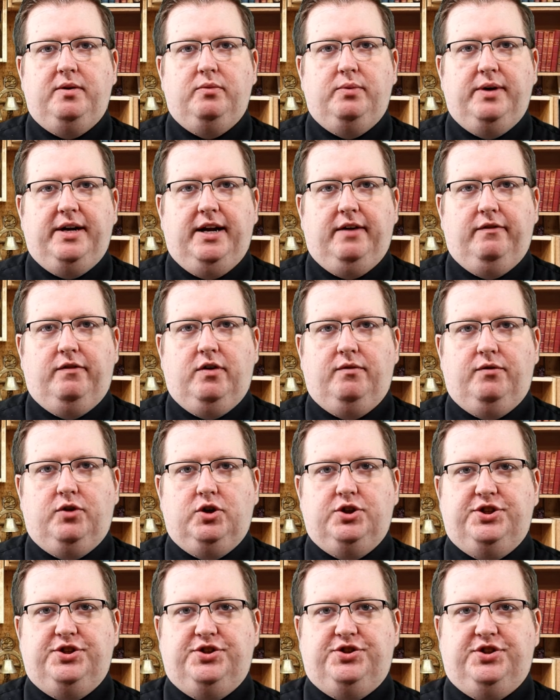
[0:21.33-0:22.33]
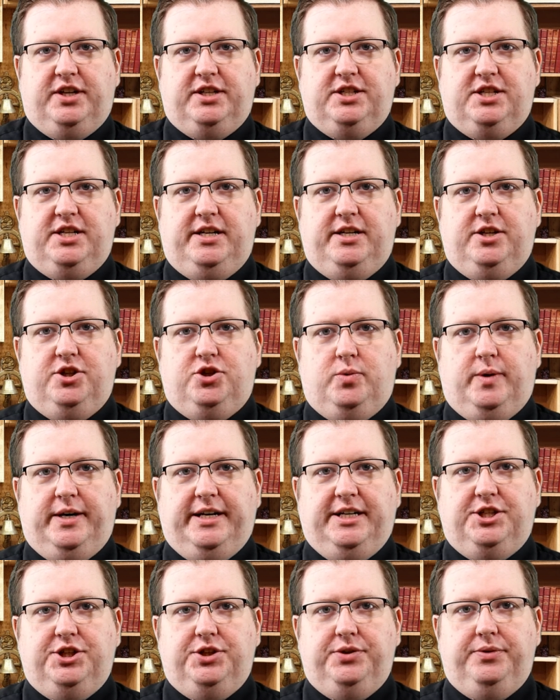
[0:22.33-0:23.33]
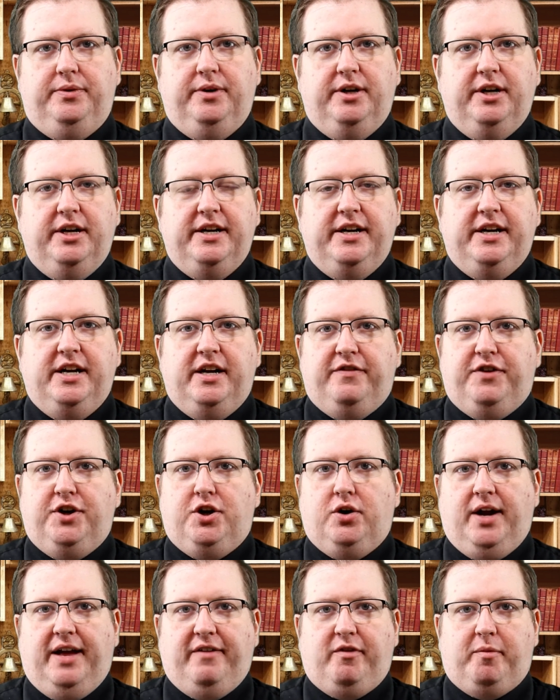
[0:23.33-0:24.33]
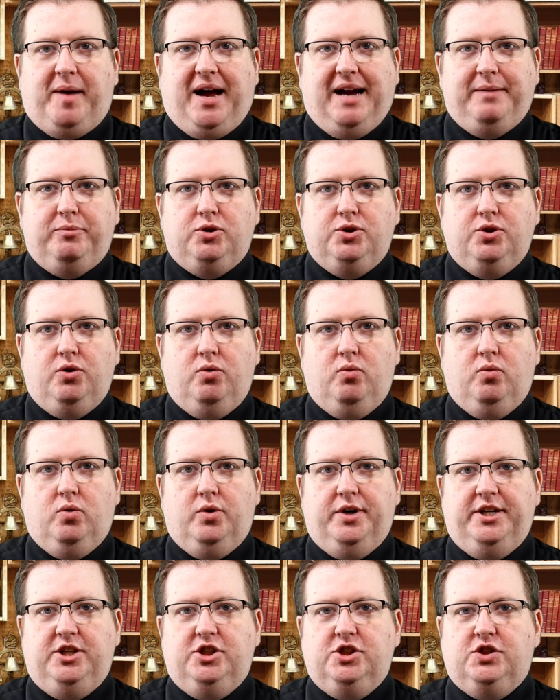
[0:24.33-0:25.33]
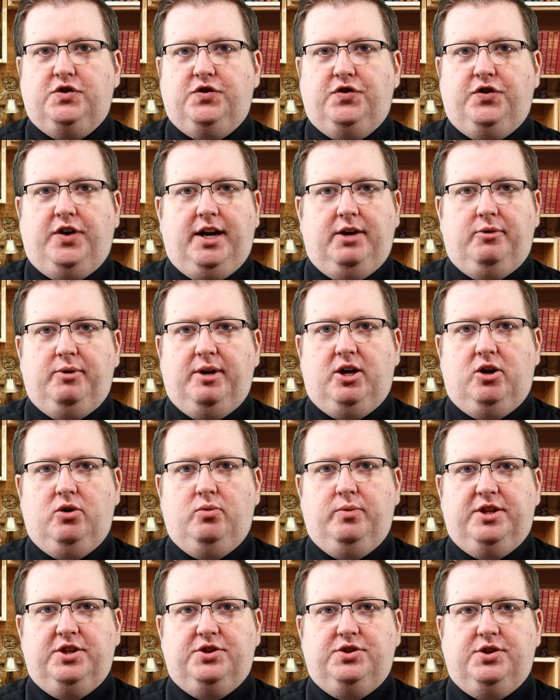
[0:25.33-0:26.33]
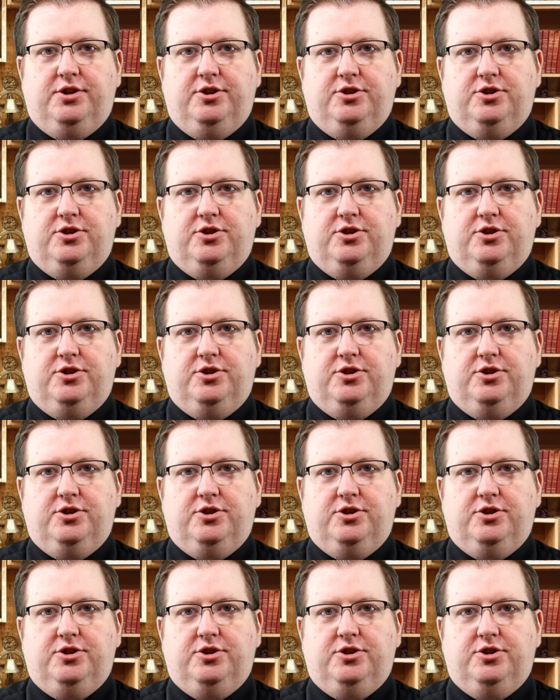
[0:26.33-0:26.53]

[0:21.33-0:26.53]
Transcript: reading from verses sixteen to twenty-two. If you don't have a Bible, don't worry. Just follow along with us on the